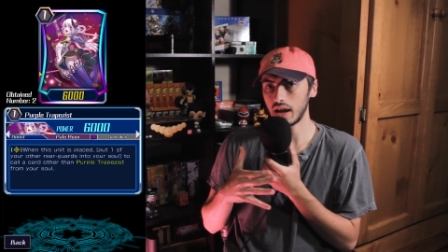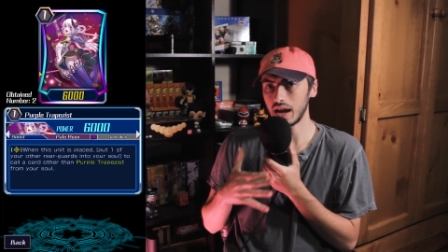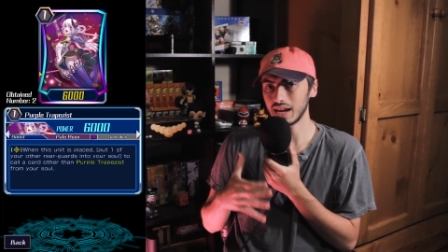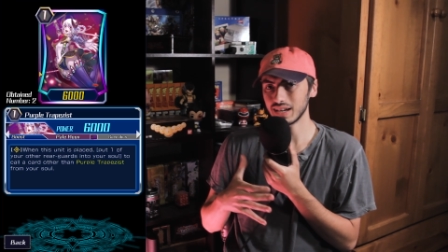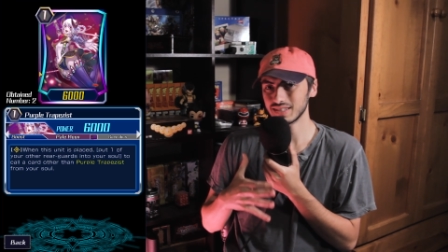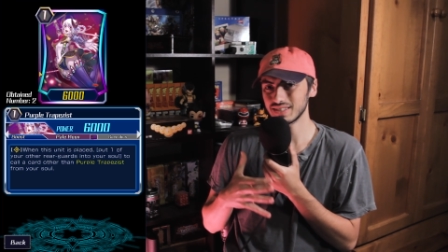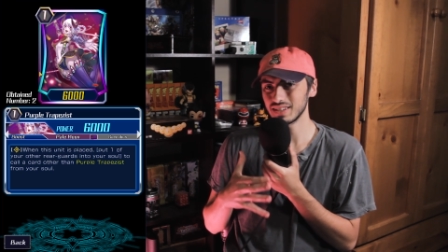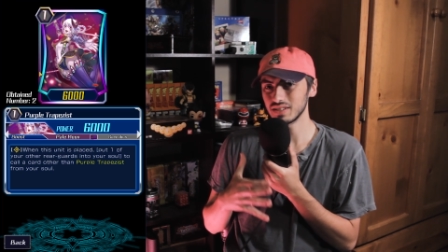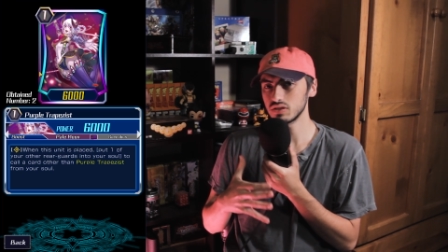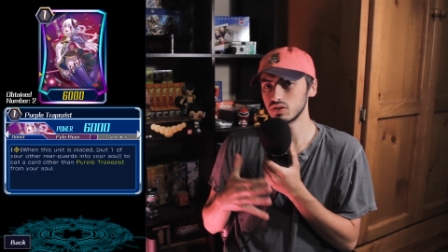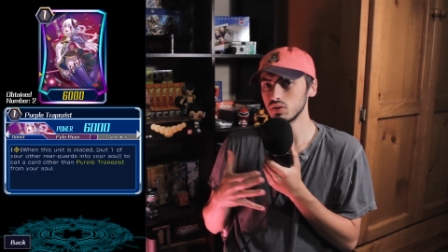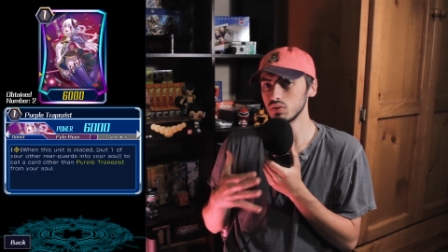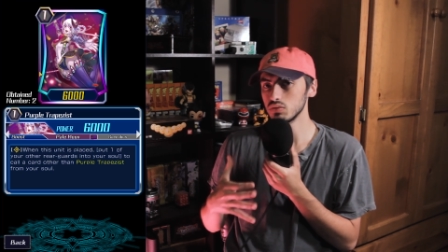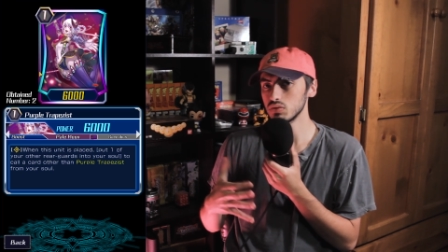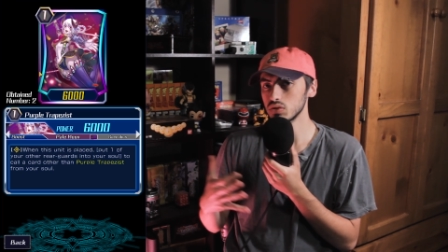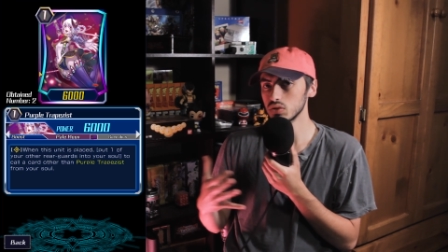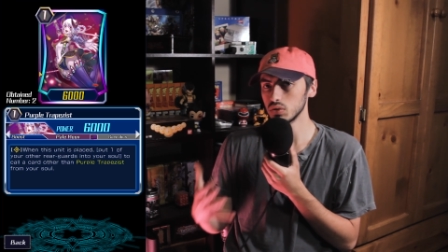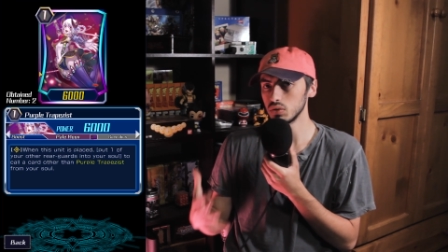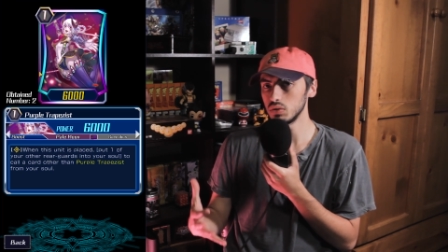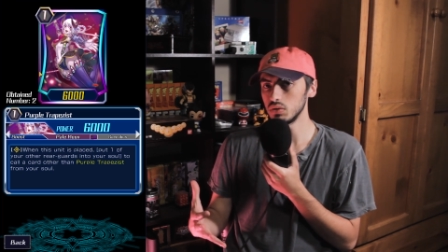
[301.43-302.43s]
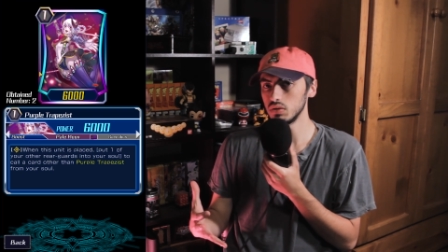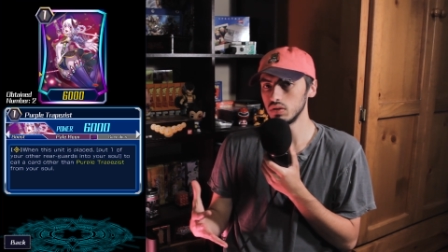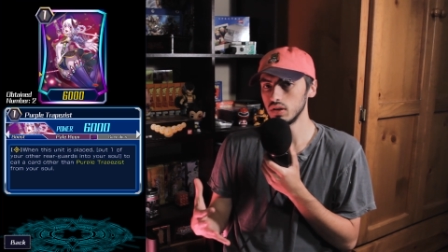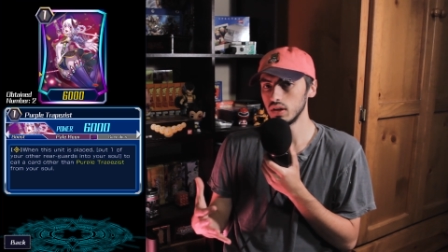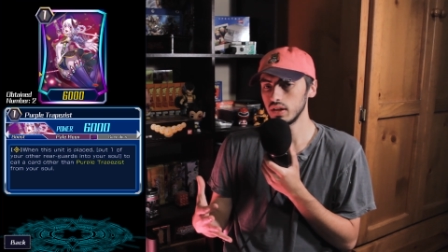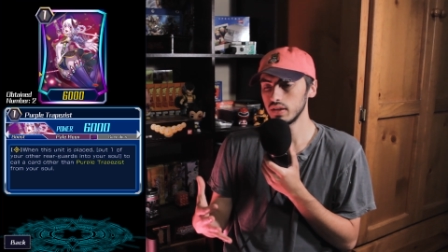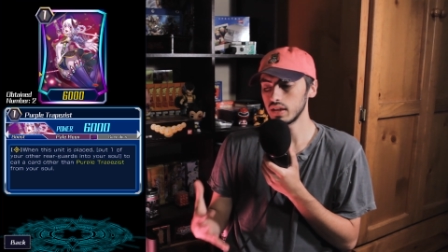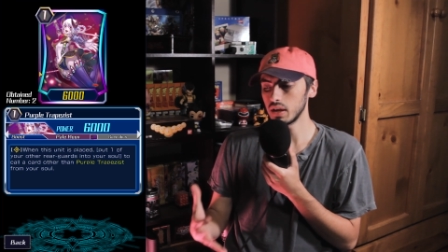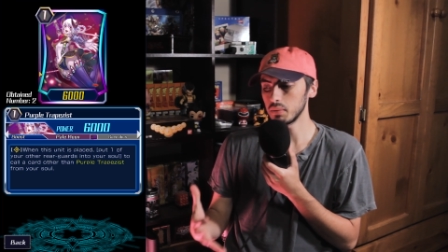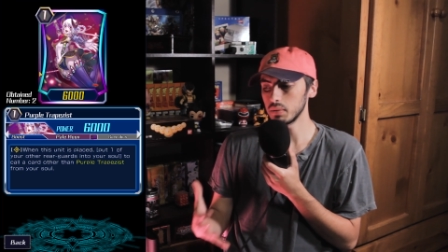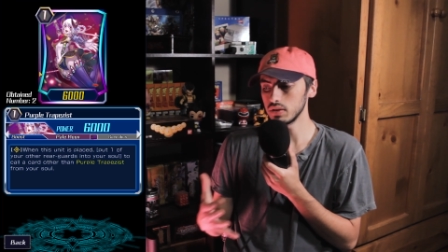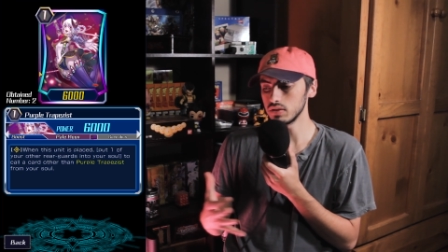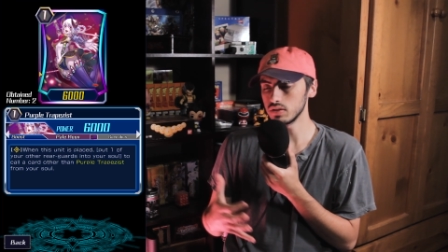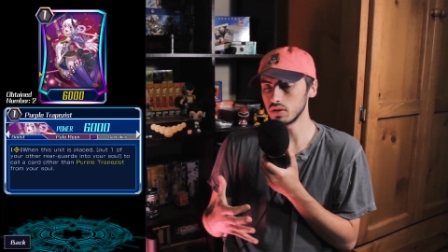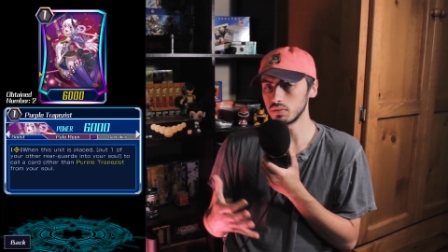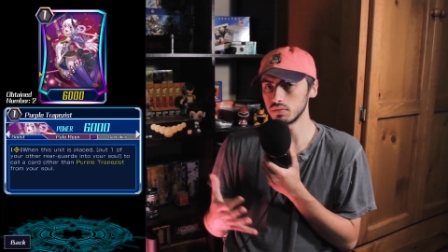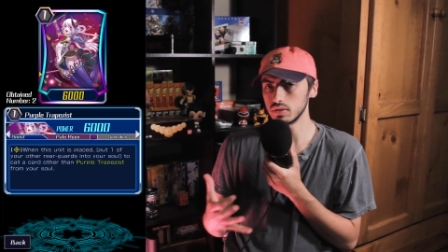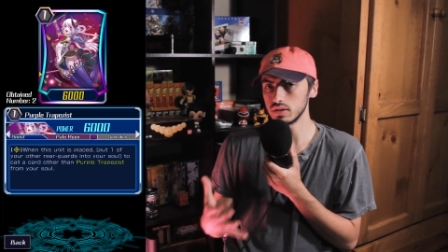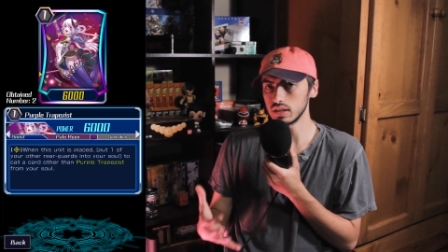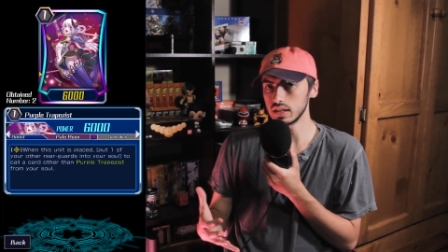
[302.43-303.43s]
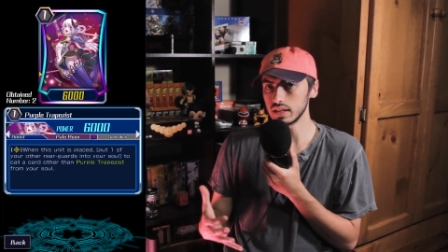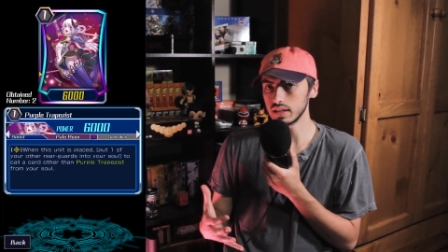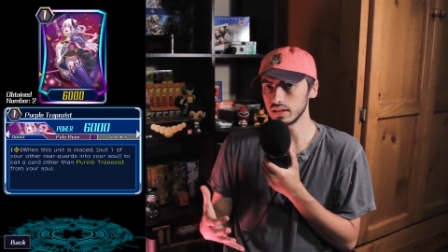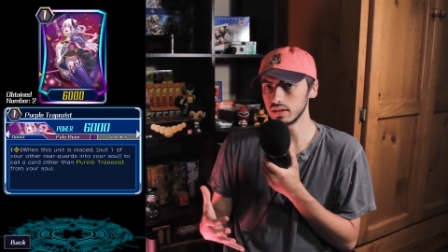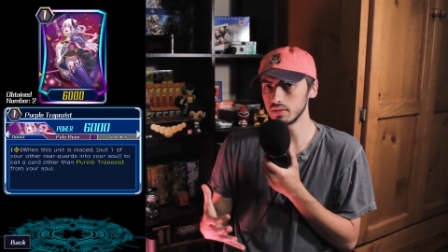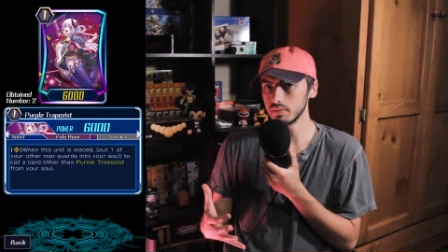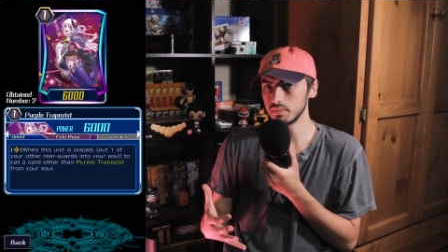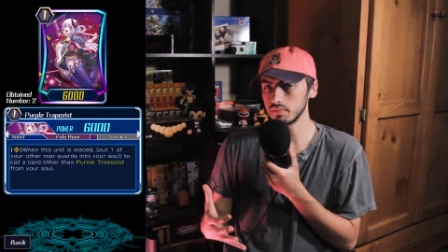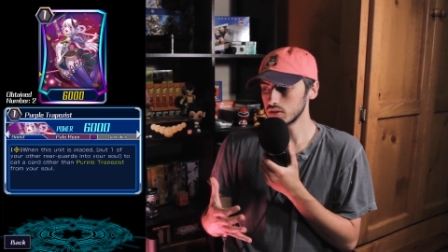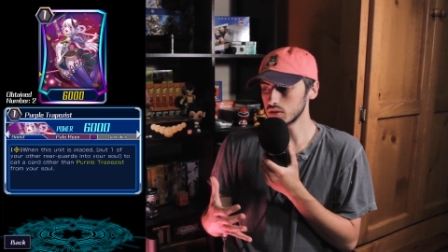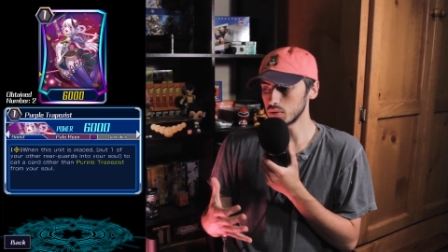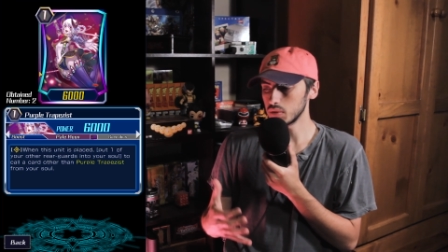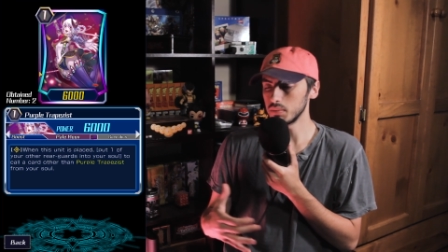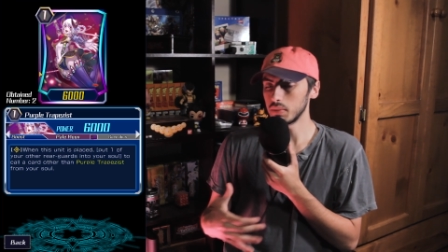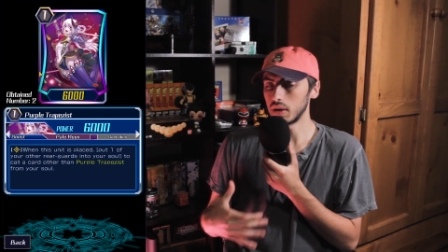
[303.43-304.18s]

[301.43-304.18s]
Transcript: access to soul that we don't need it. So we